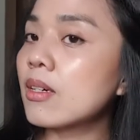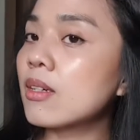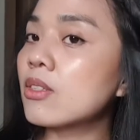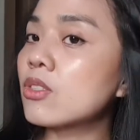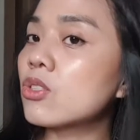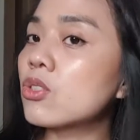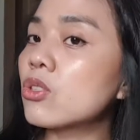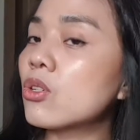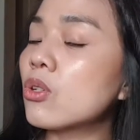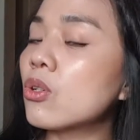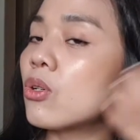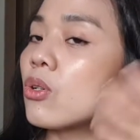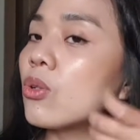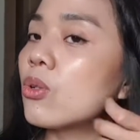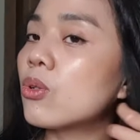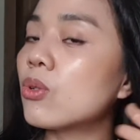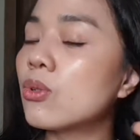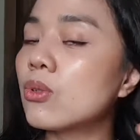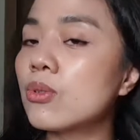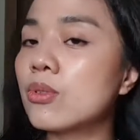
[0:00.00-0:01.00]

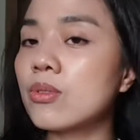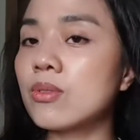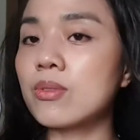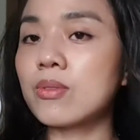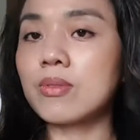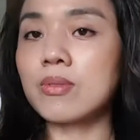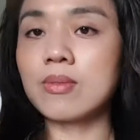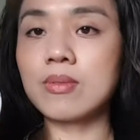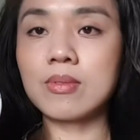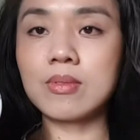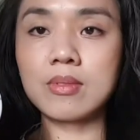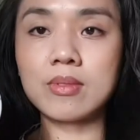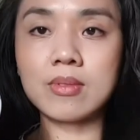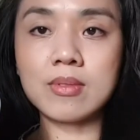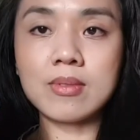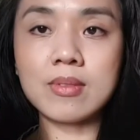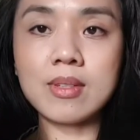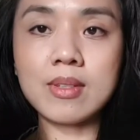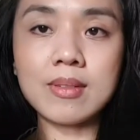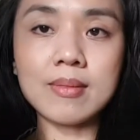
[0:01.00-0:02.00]
So,
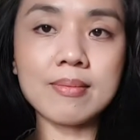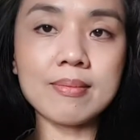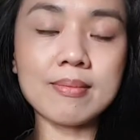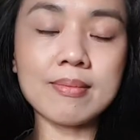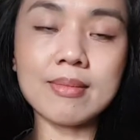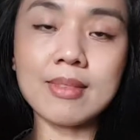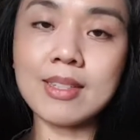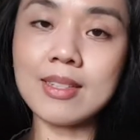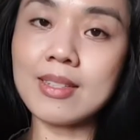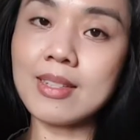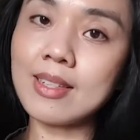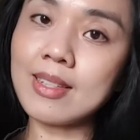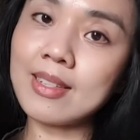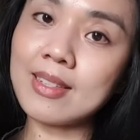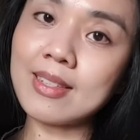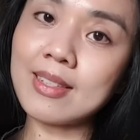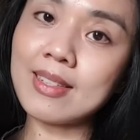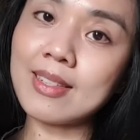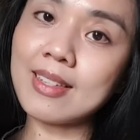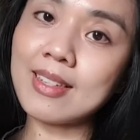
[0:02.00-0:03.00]
yeah, this
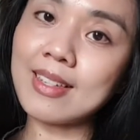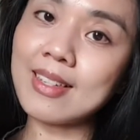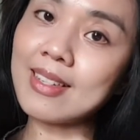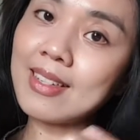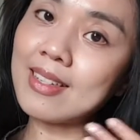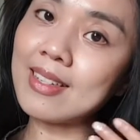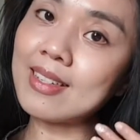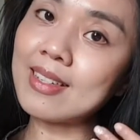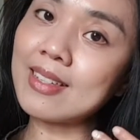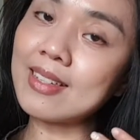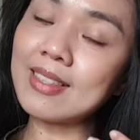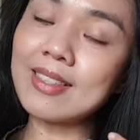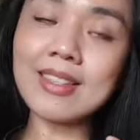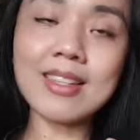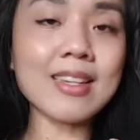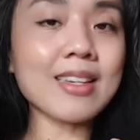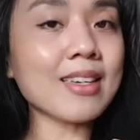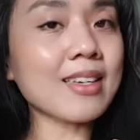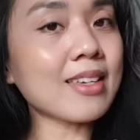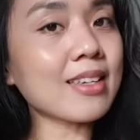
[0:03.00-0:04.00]
is it,
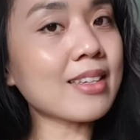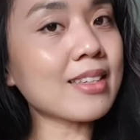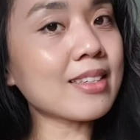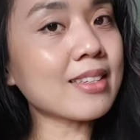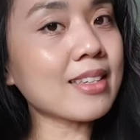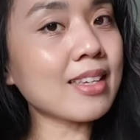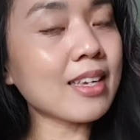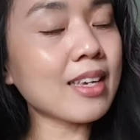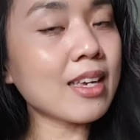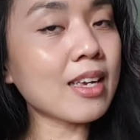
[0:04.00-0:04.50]
guys.